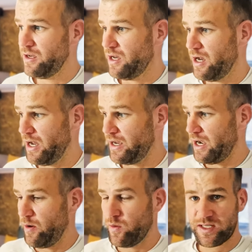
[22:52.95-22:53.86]
I,
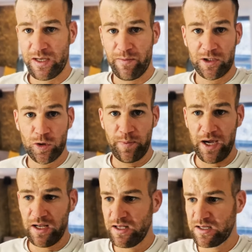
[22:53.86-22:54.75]
I, was able to
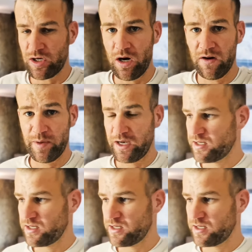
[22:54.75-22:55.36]
pay this off because